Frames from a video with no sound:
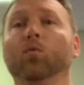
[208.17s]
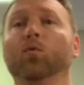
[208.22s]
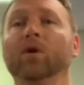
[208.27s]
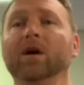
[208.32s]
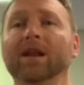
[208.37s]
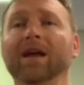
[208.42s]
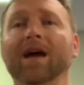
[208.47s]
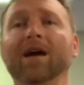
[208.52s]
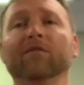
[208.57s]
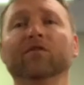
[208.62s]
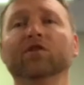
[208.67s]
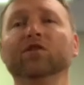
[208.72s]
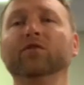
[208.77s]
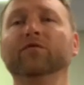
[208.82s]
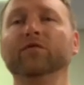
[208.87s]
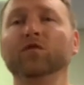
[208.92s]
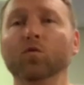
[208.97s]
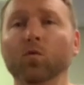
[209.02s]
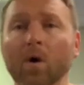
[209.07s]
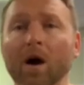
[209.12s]
Whatever,
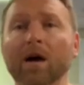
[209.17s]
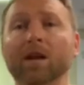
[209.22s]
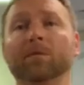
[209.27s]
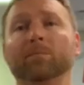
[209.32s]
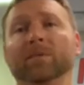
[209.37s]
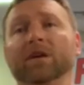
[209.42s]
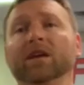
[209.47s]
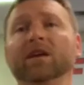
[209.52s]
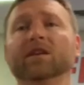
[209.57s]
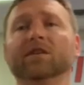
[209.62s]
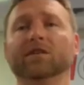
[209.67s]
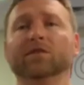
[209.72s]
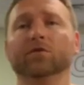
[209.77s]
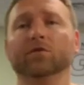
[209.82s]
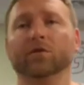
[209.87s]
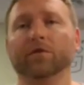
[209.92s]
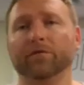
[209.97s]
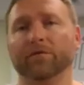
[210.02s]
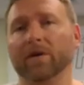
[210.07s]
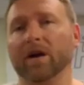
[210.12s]
if you wanna be here, you're
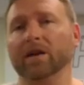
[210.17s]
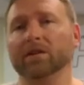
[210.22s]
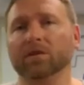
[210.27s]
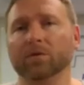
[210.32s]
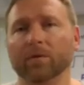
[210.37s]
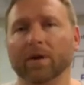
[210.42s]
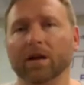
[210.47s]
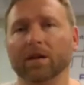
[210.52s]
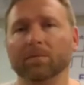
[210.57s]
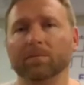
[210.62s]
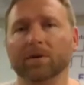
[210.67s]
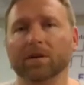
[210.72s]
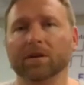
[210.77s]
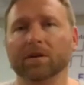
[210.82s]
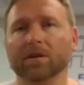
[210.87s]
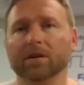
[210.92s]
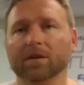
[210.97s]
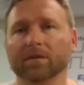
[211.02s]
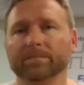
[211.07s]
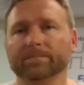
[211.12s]
gonna find a way to be
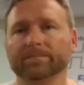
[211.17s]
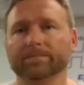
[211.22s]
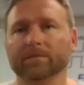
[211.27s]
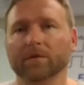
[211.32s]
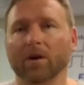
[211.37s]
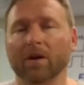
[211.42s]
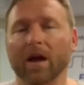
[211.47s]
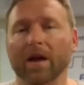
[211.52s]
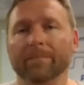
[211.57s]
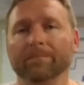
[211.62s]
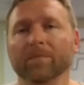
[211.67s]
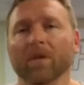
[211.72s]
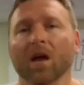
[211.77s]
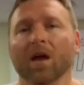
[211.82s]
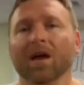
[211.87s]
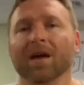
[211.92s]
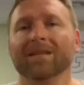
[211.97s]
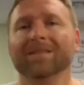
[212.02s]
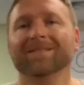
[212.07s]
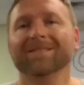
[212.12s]
here, all right?
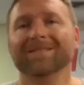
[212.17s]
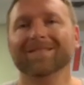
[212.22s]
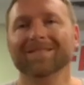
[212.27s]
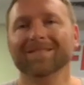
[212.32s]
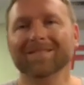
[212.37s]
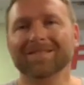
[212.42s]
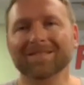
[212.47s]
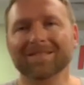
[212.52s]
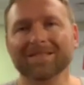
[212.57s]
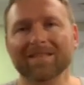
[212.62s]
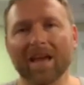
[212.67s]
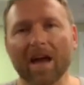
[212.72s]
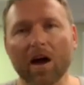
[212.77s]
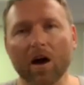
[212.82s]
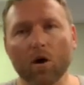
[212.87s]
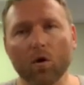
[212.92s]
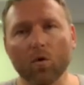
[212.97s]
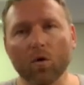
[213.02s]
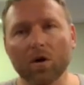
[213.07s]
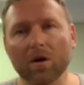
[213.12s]

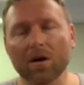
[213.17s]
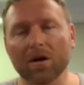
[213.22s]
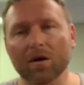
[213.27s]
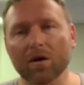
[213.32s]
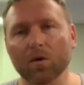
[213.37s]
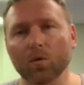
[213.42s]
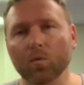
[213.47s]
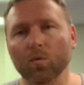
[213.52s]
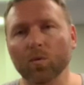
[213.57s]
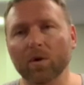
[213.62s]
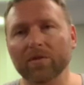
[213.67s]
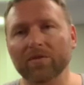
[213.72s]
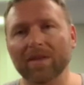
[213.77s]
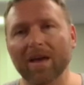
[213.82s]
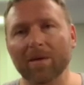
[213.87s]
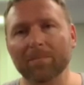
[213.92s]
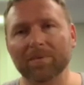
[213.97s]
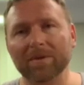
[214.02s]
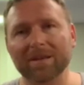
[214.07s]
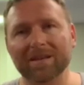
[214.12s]
Now, with
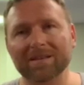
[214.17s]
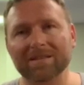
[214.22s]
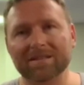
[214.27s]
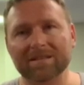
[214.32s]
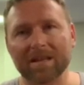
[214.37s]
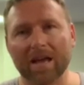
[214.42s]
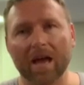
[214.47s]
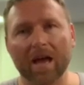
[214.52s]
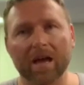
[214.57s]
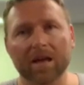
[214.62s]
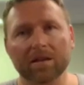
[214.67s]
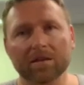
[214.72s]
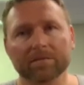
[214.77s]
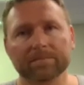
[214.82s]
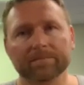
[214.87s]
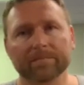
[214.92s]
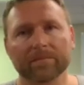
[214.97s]
that being said,